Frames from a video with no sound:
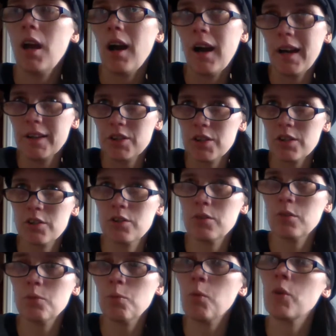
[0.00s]
I actually
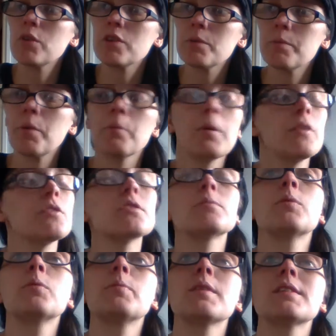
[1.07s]
do want to promote
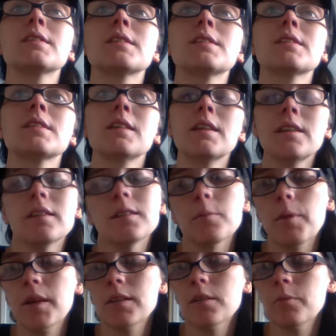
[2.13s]
small business and
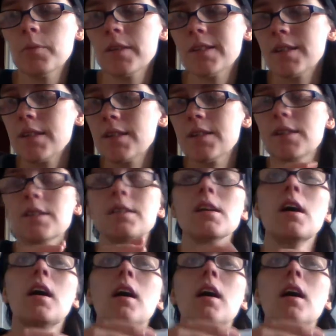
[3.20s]
independent businesses.